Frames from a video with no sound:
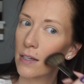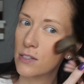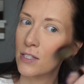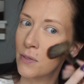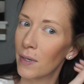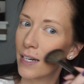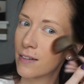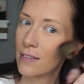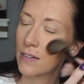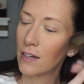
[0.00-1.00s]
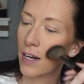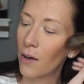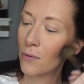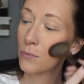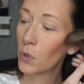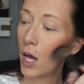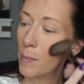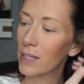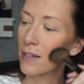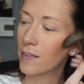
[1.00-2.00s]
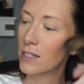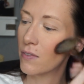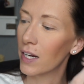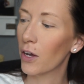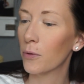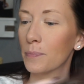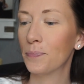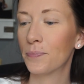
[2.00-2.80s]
is doing, you know, comments on this video.